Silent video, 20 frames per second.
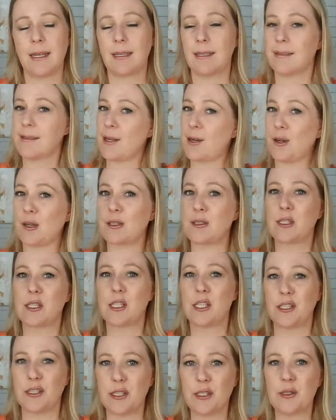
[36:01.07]
And it's hard
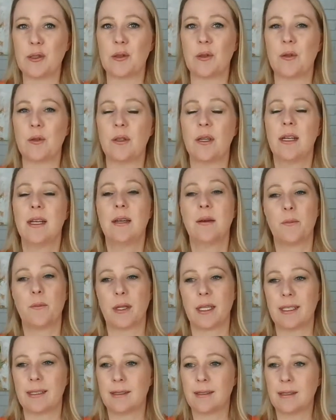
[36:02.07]
to do,
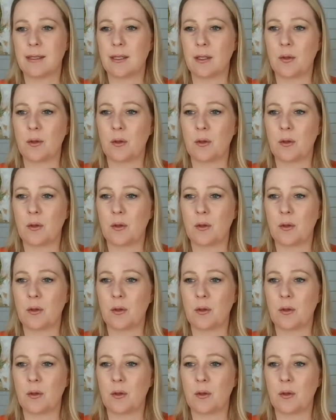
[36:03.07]
but it's